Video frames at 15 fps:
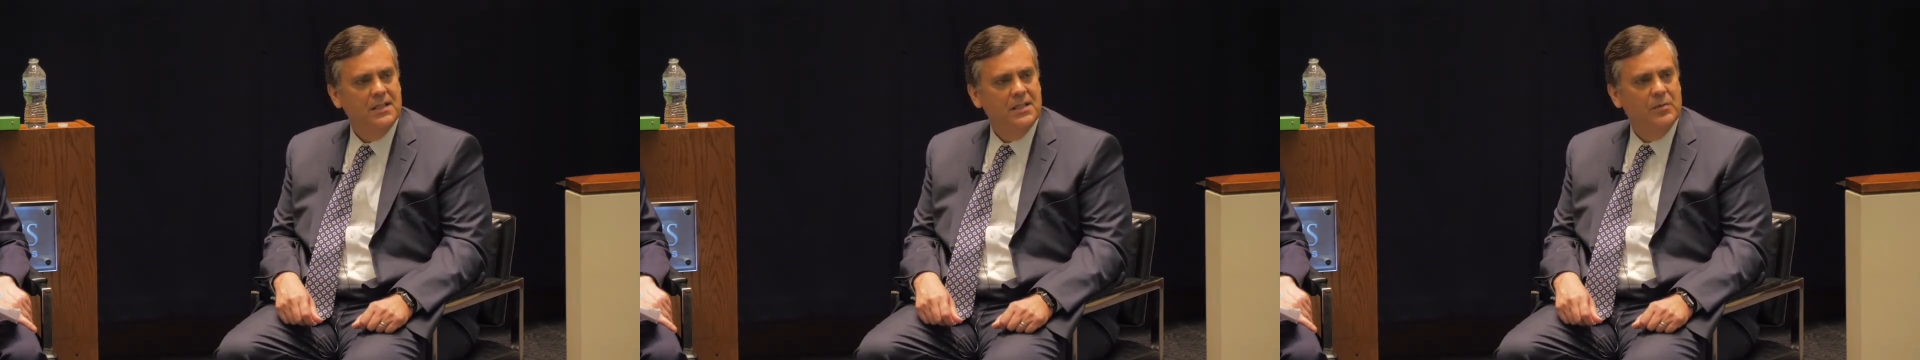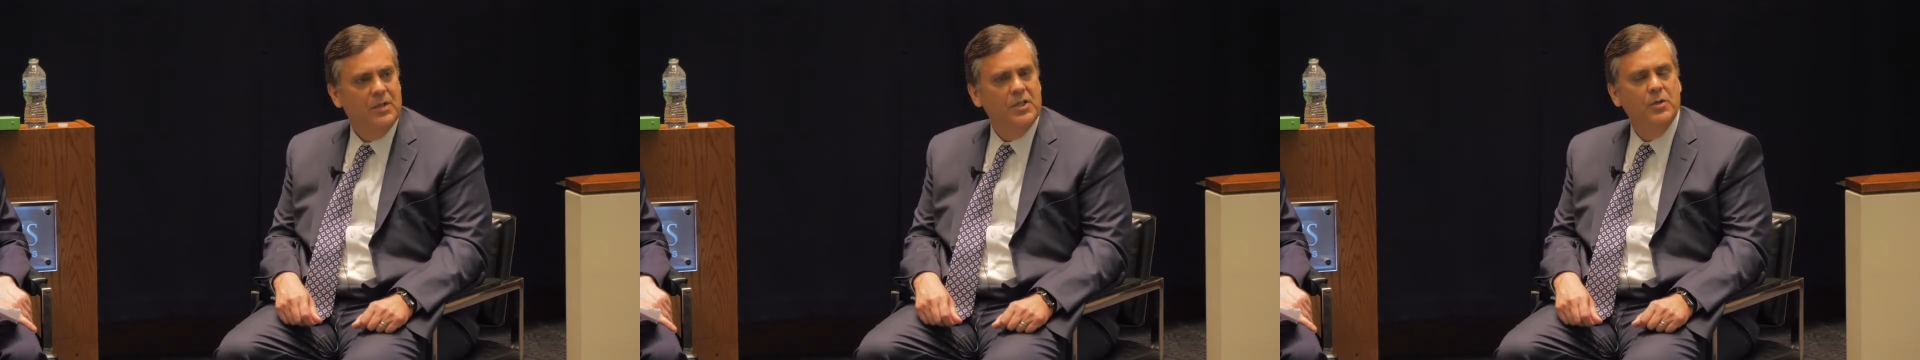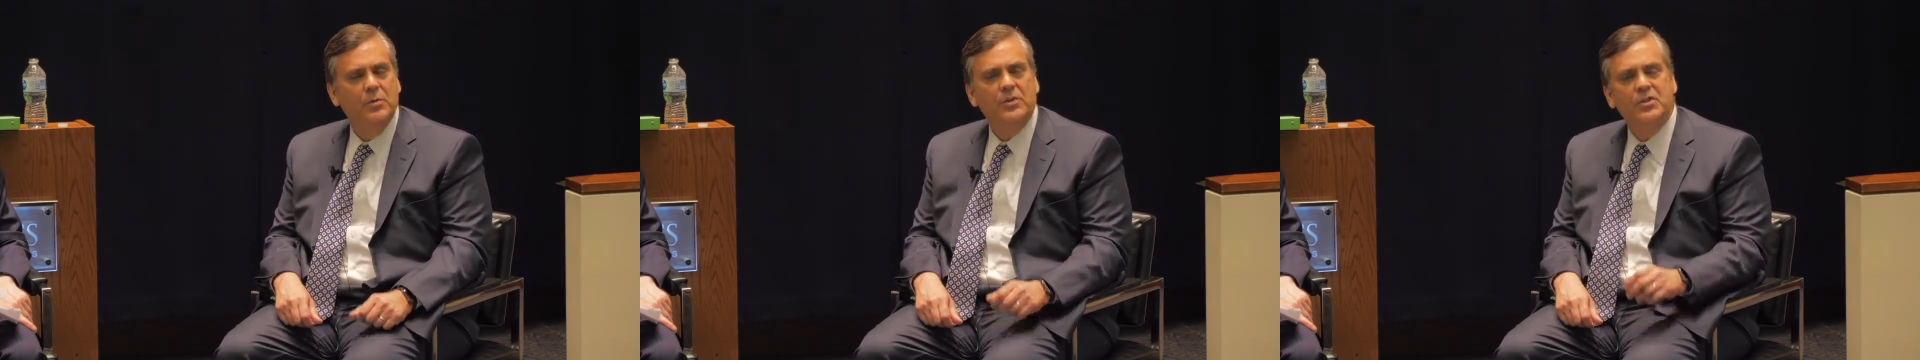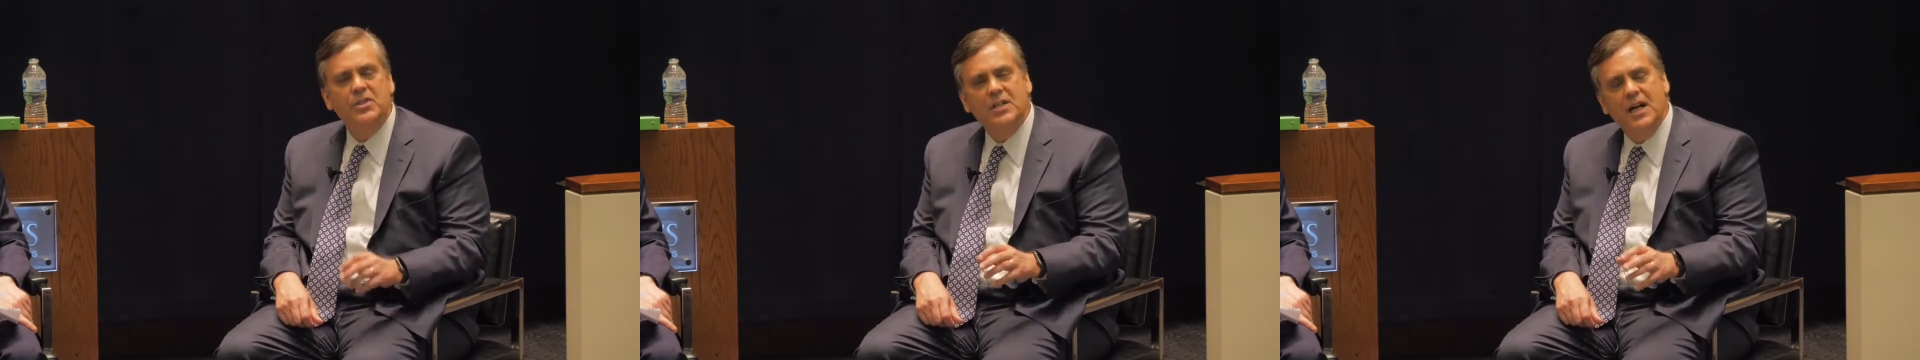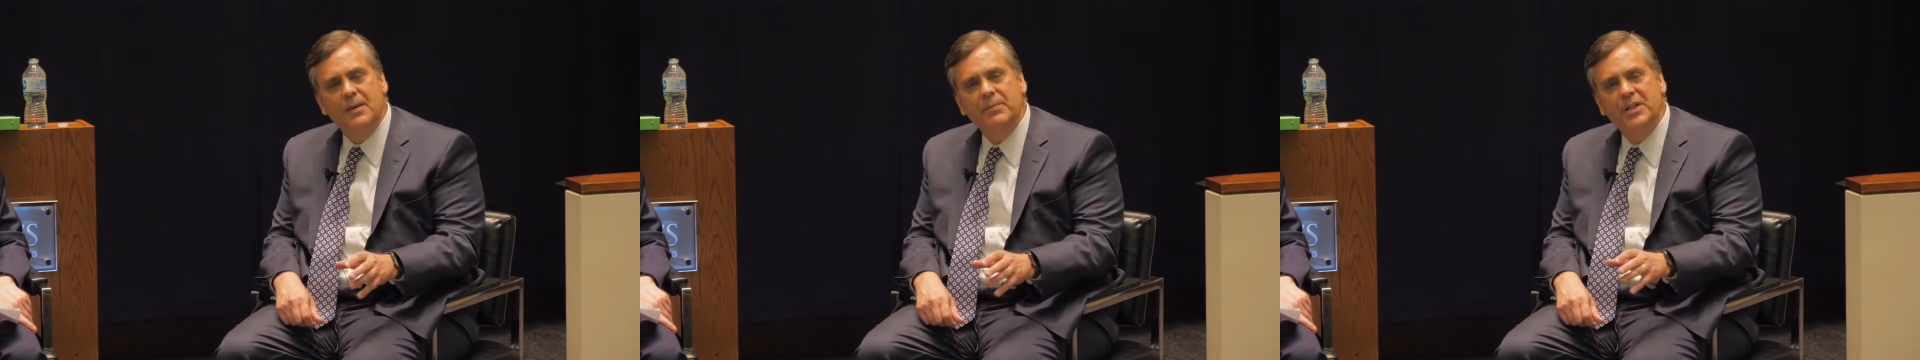When you were
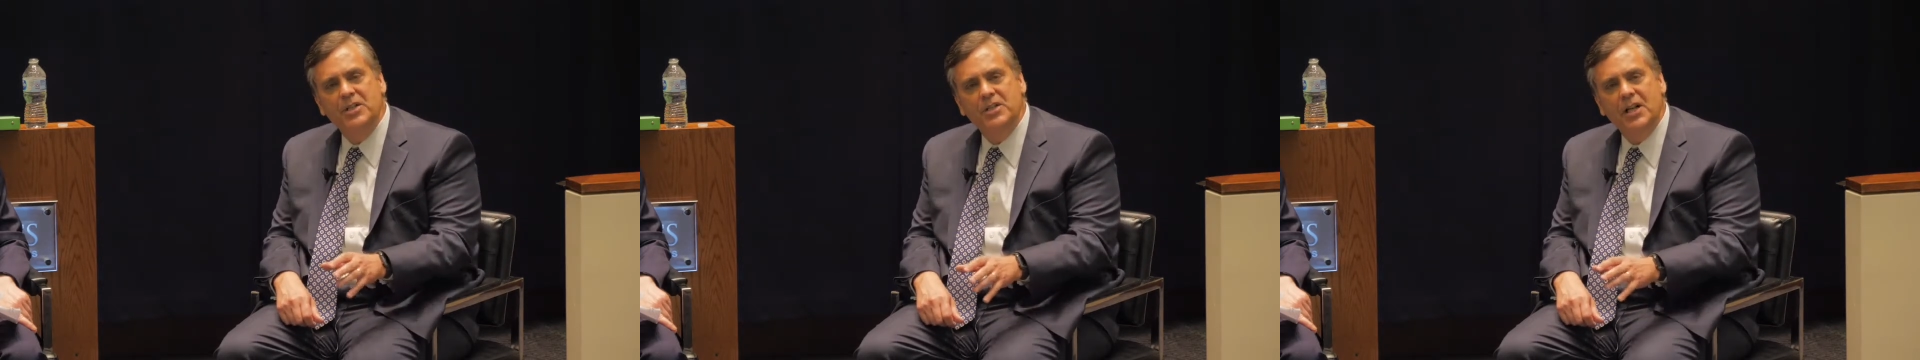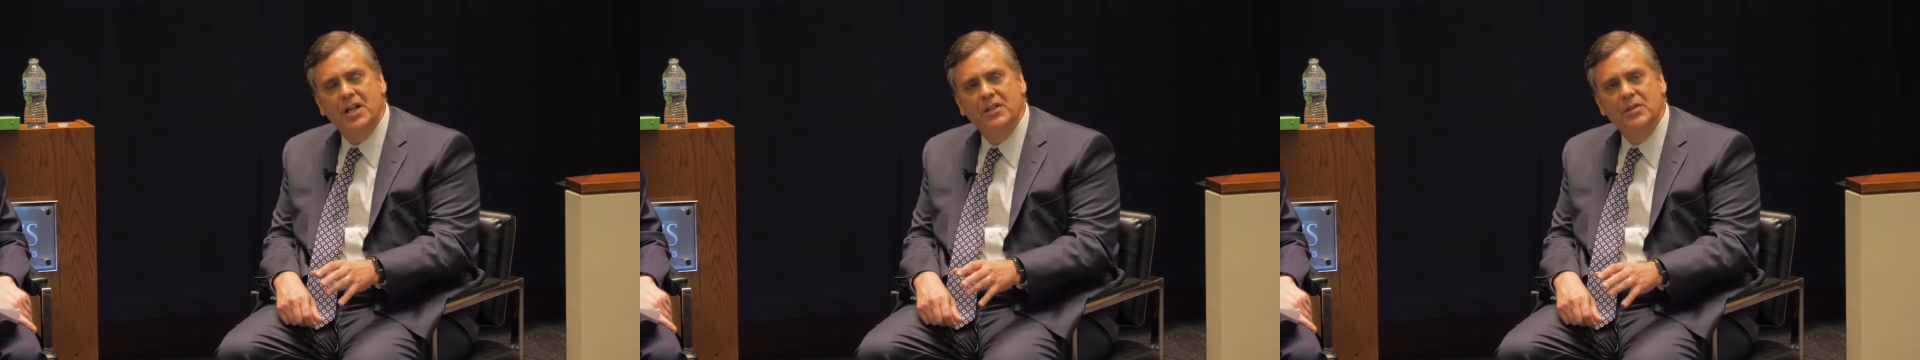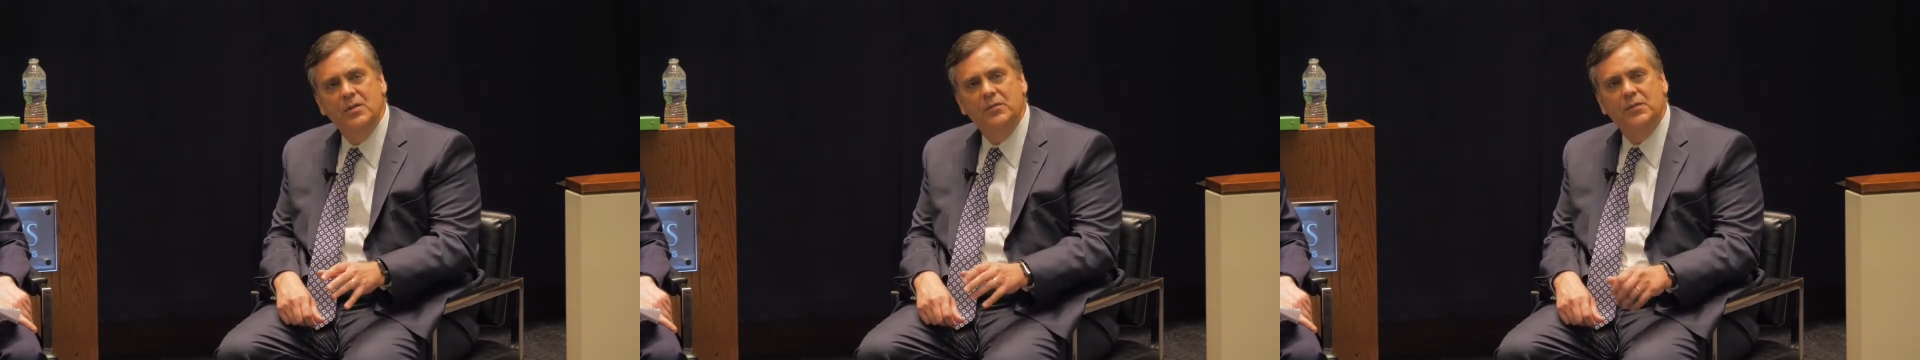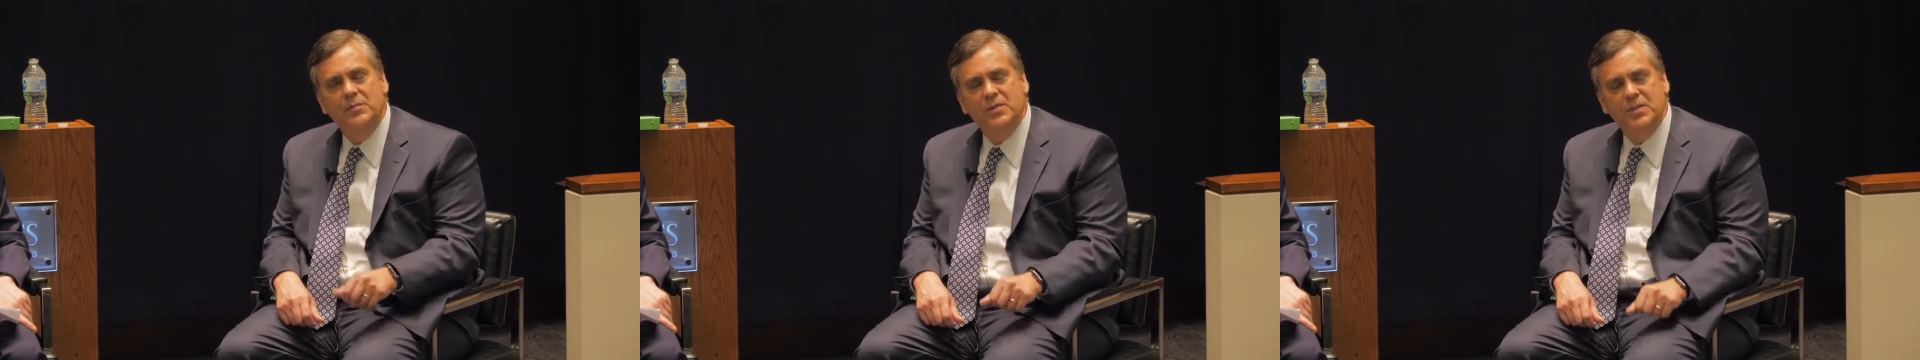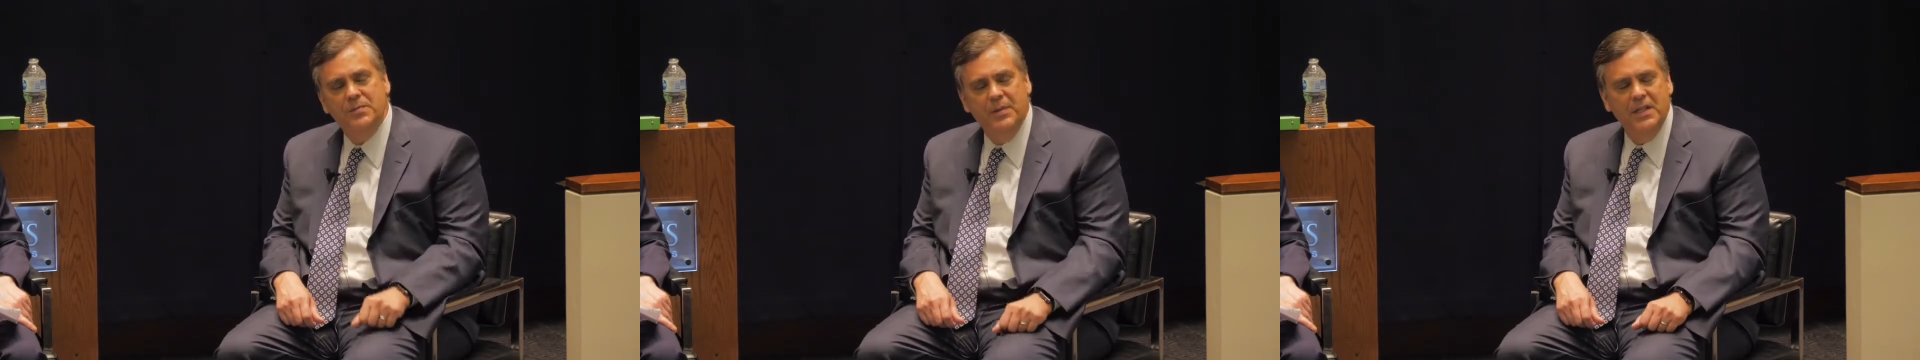stopping John Yoo from
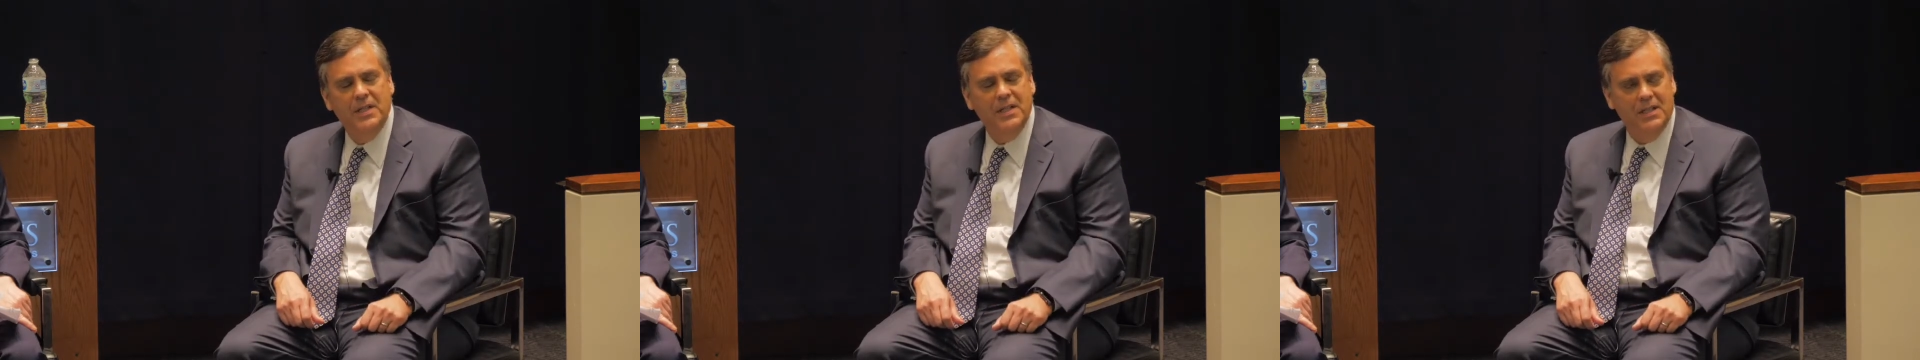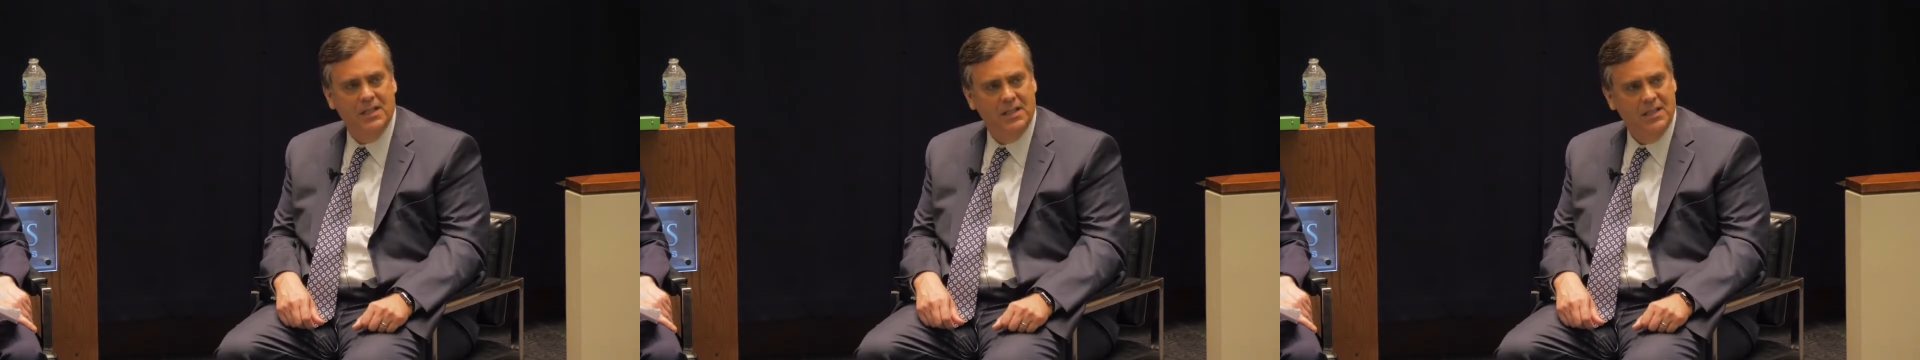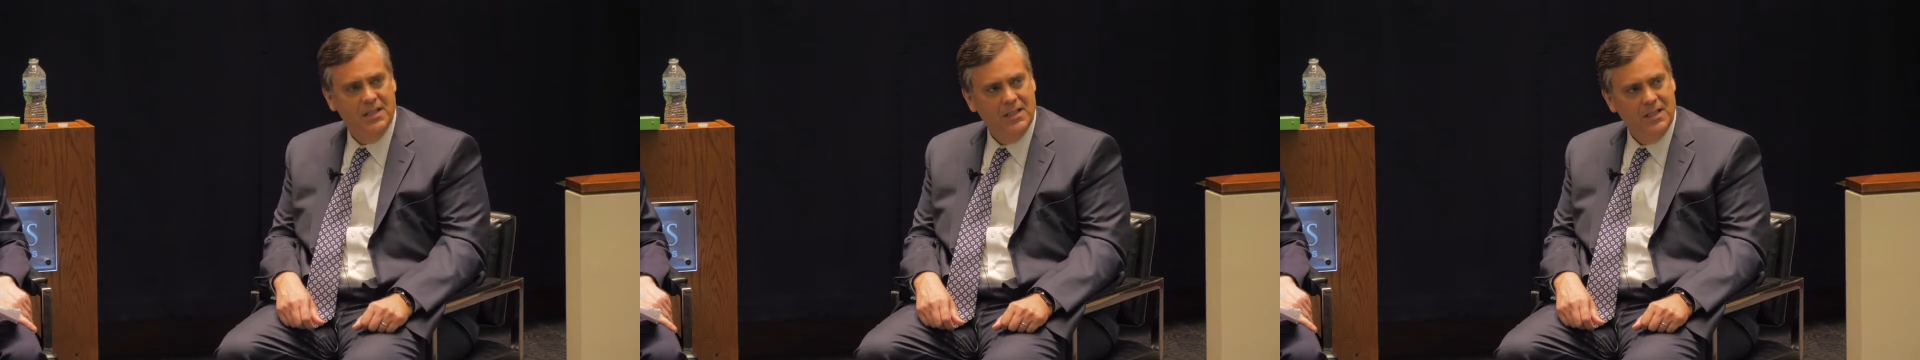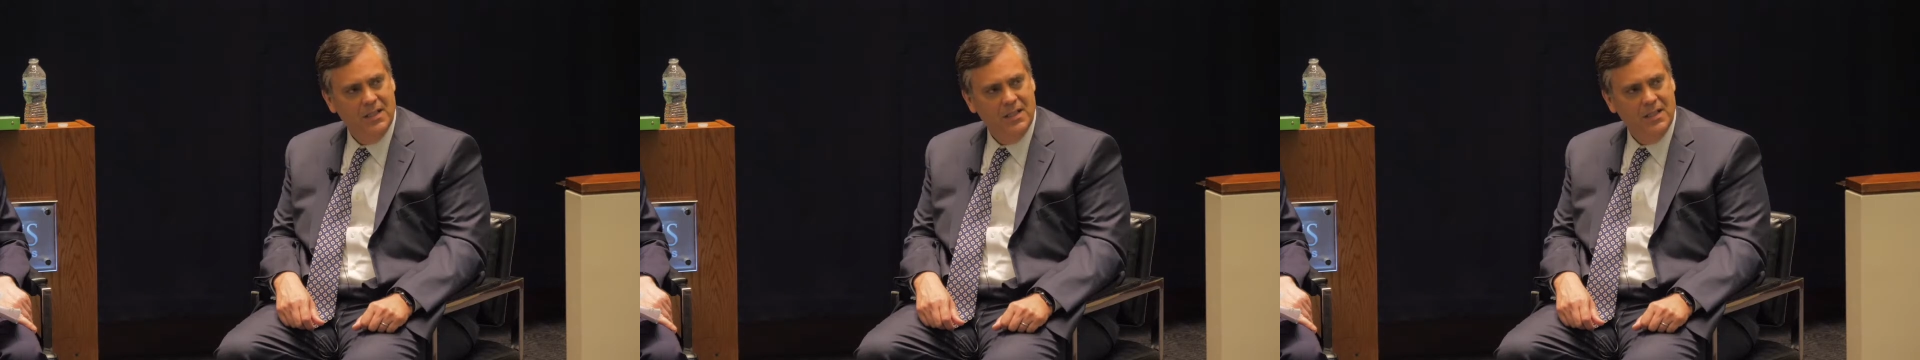speaking,